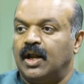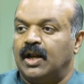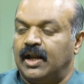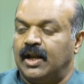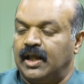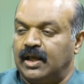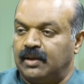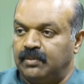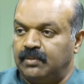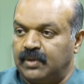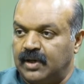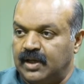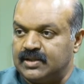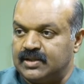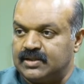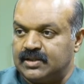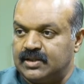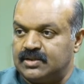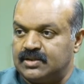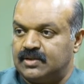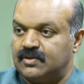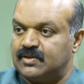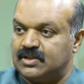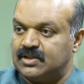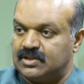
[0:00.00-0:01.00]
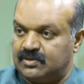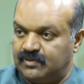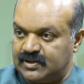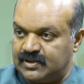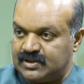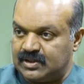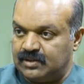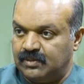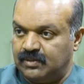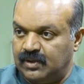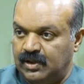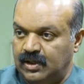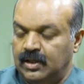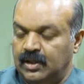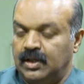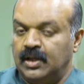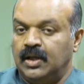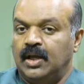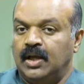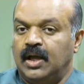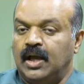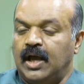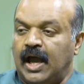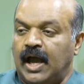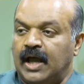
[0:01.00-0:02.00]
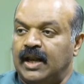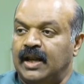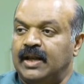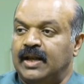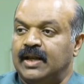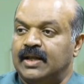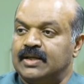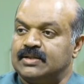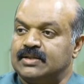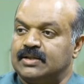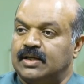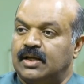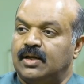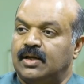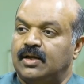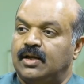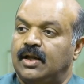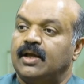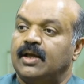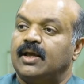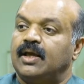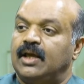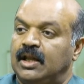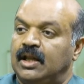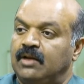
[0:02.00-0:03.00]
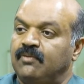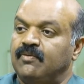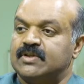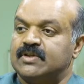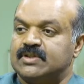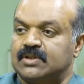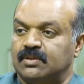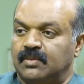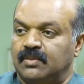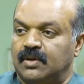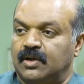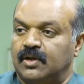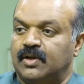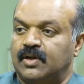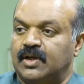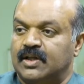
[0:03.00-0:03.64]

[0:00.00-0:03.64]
Like braces, which is visible, aligners are like invisible.